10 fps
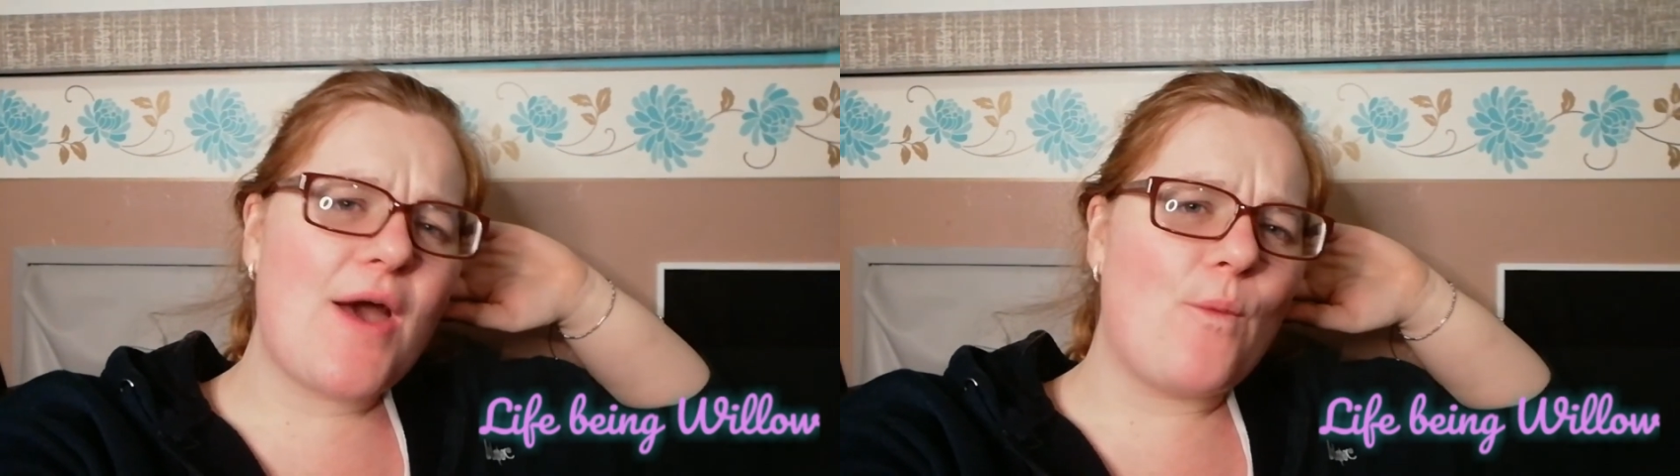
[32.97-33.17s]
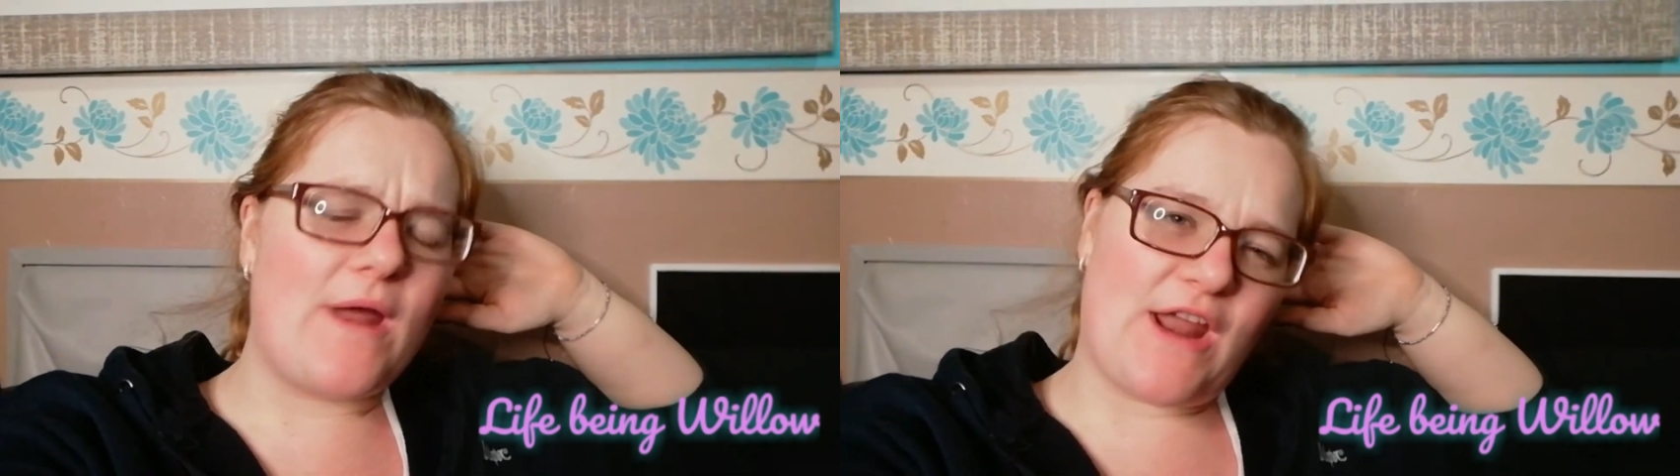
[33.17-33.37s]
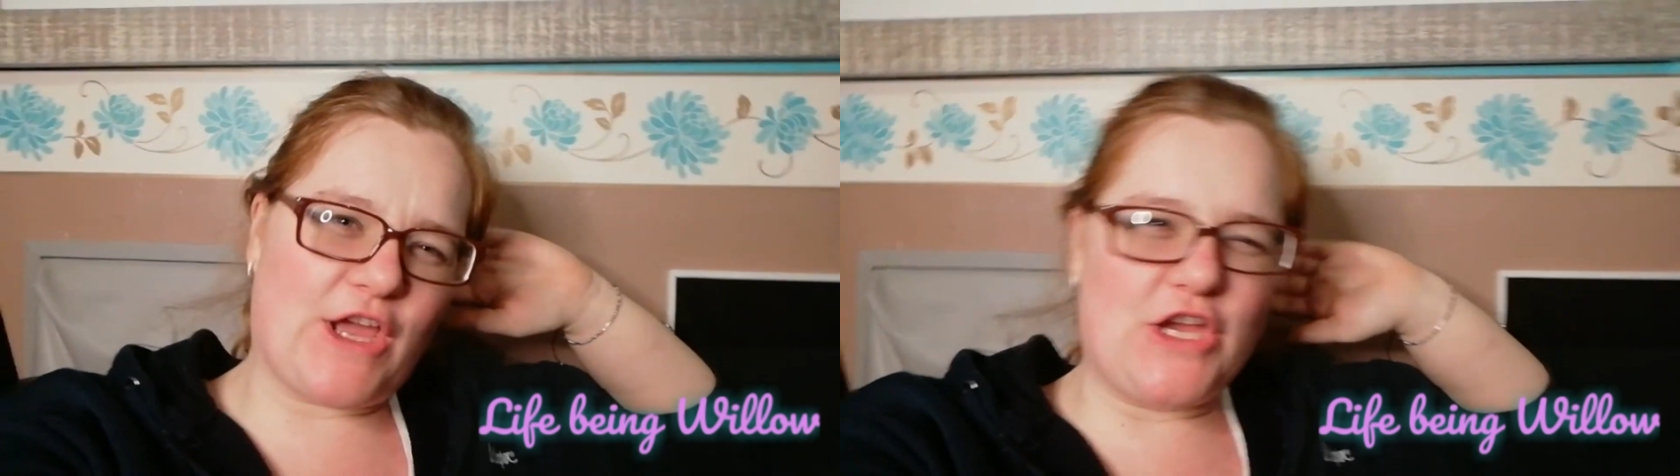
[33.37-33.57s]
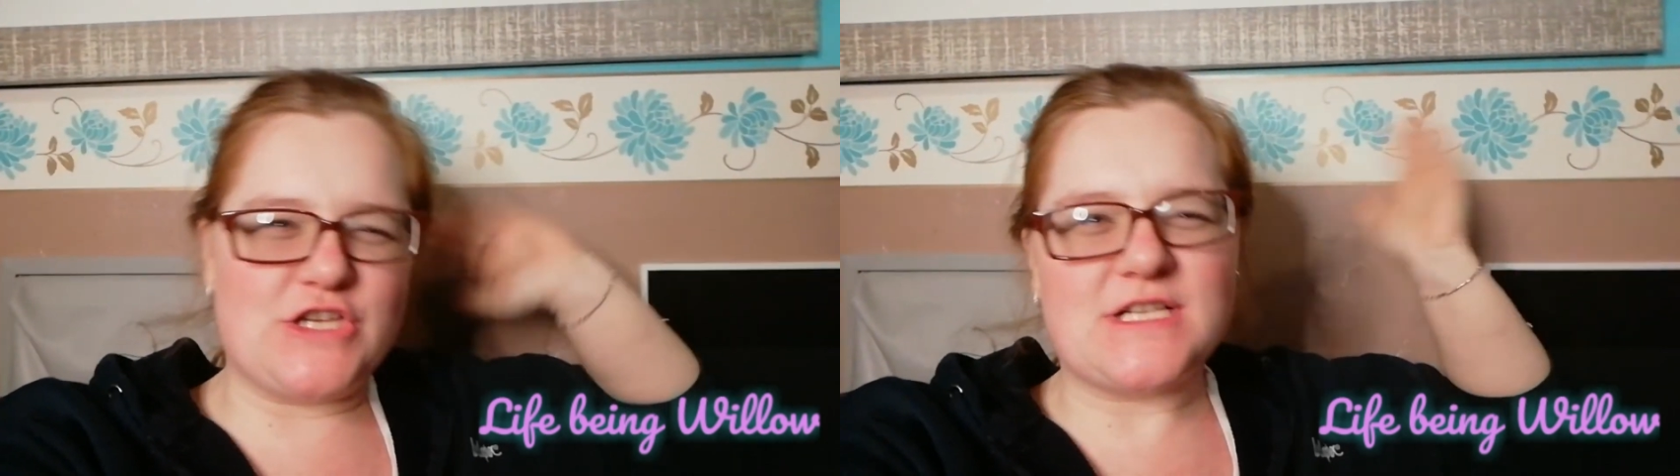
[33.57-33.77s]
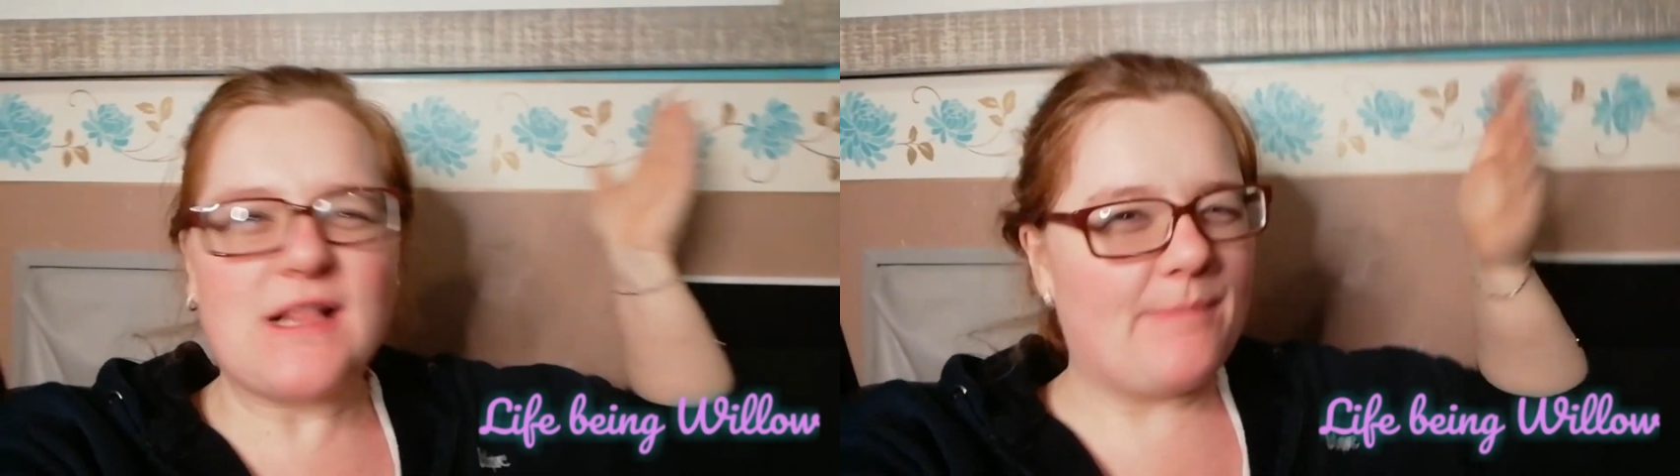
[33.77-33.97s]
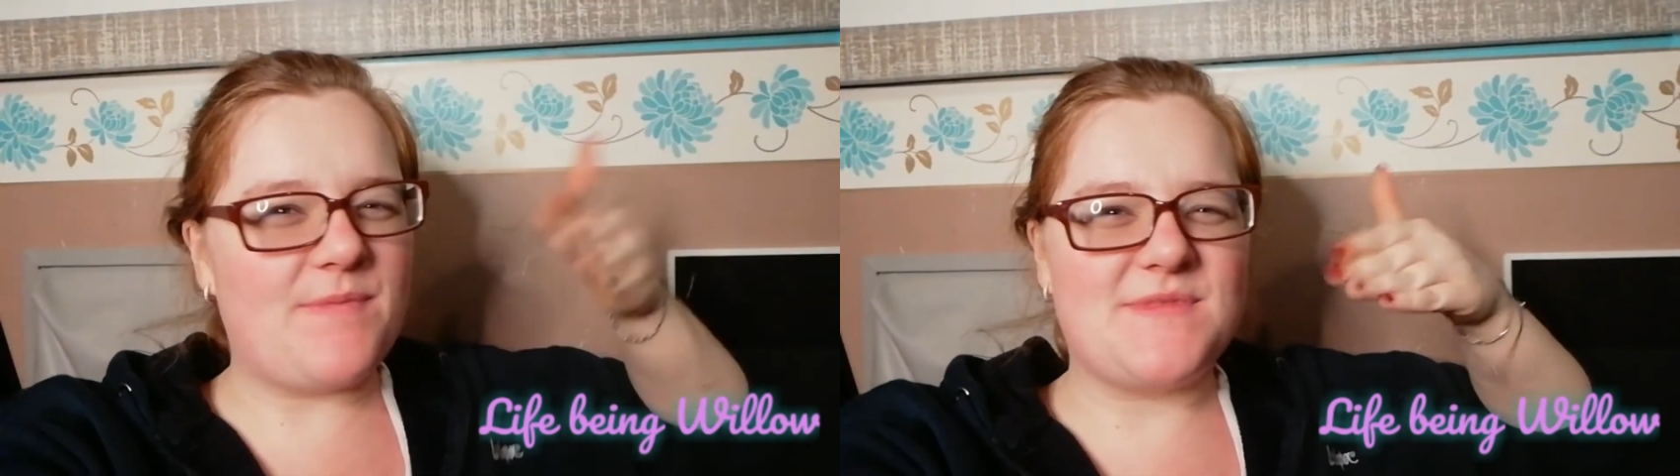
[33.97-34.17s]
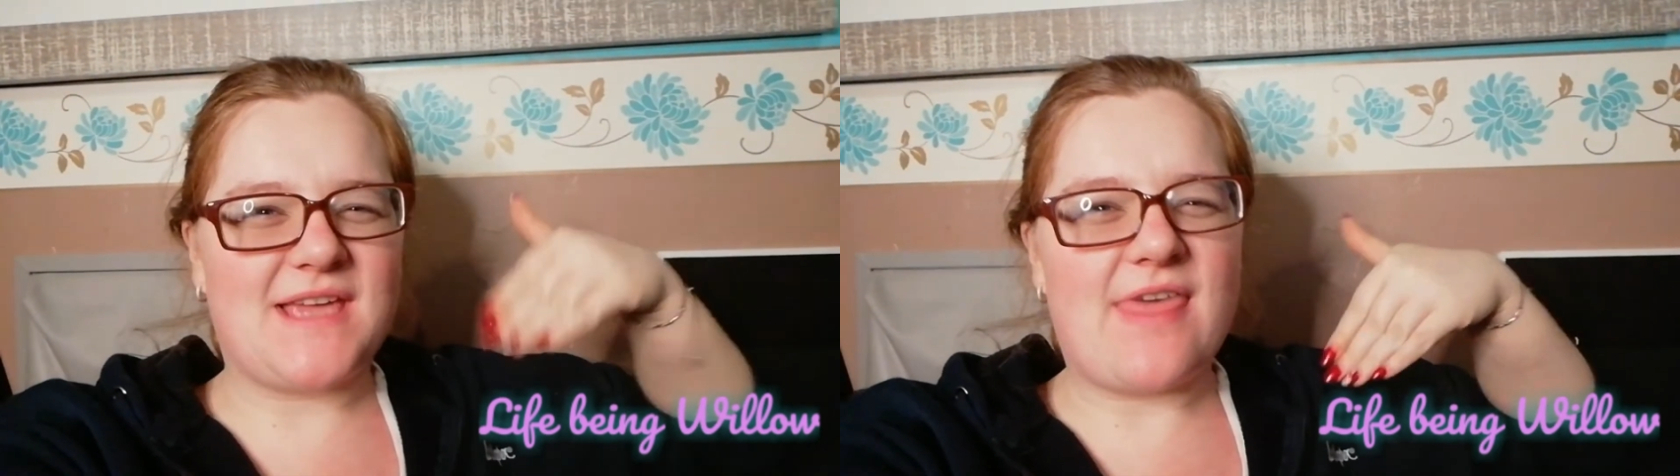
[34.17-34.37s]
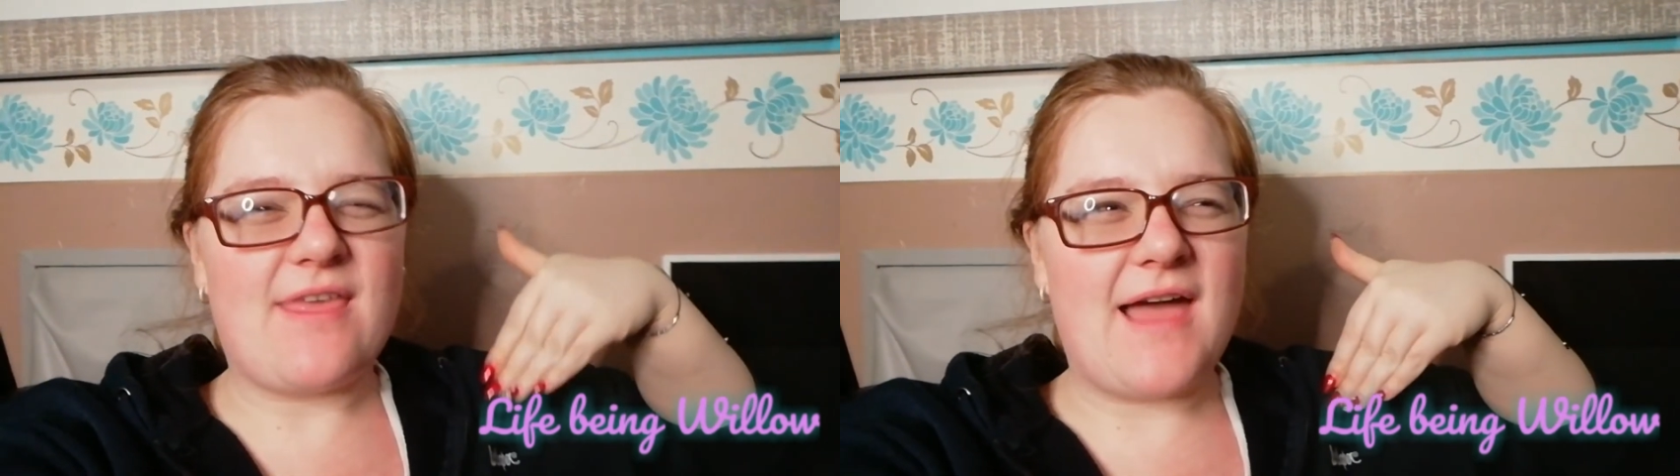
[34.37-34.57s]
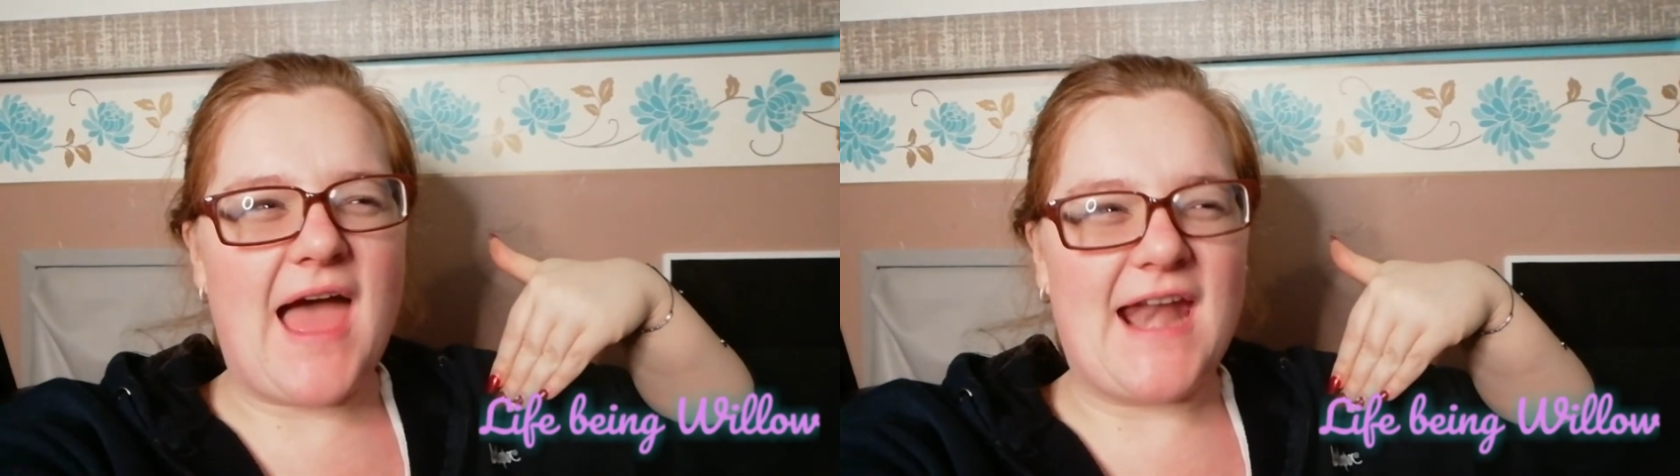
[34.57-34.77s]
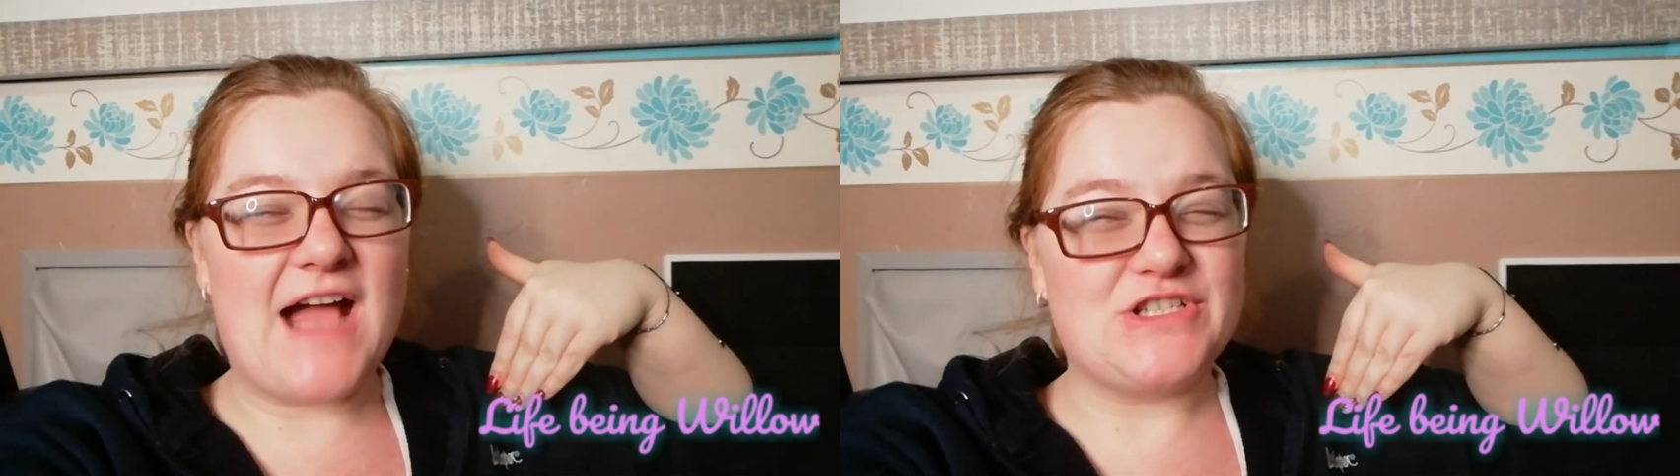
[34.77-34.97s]
When I could just cut them together
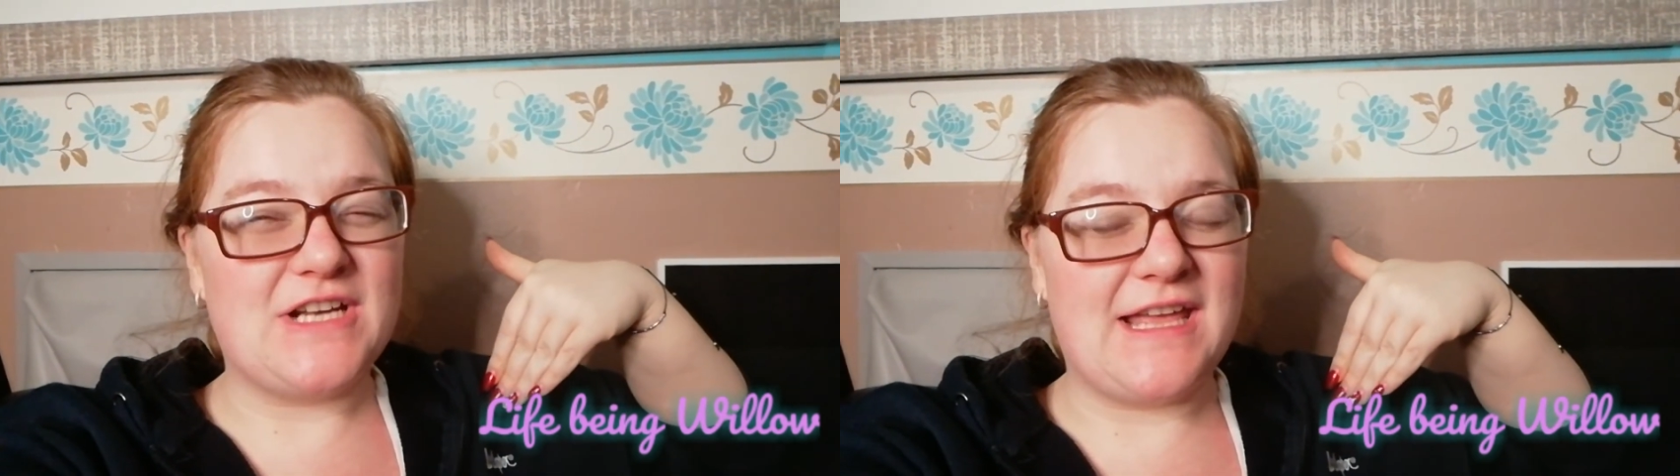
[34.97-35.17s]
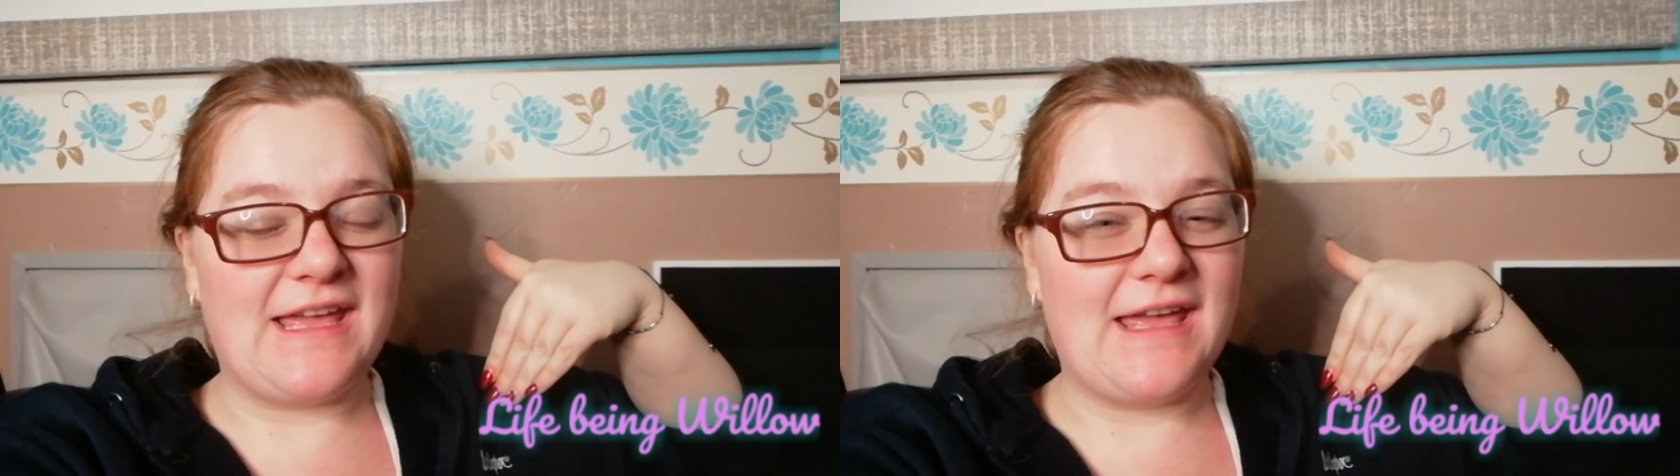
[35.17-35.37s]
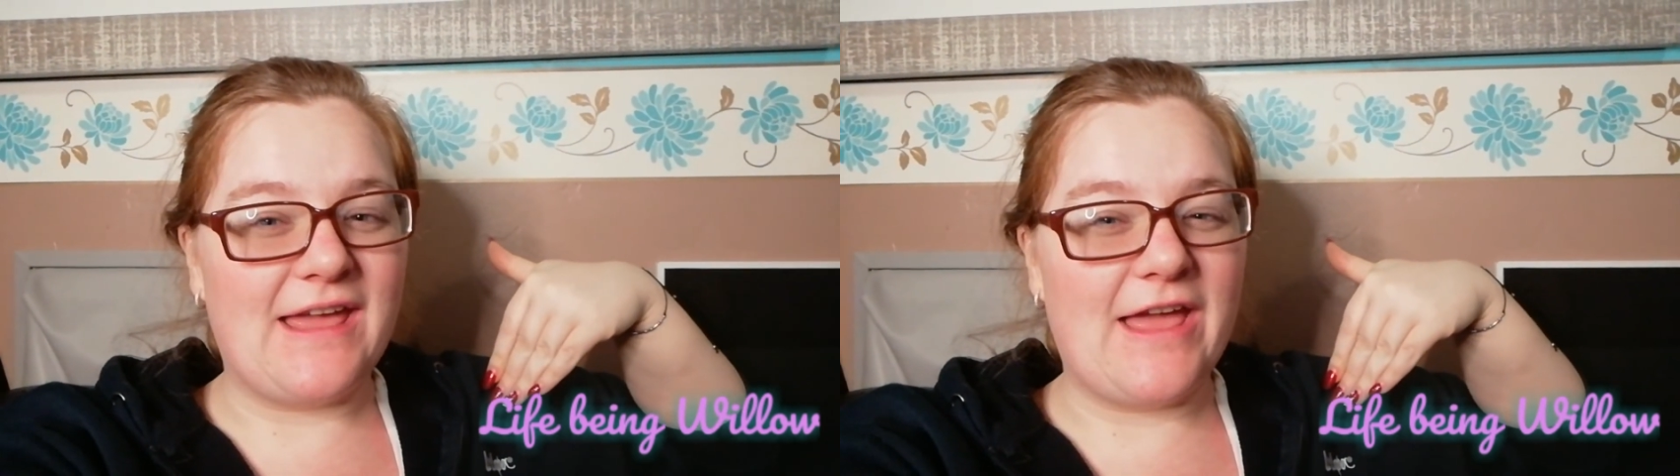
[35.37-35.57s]
and actually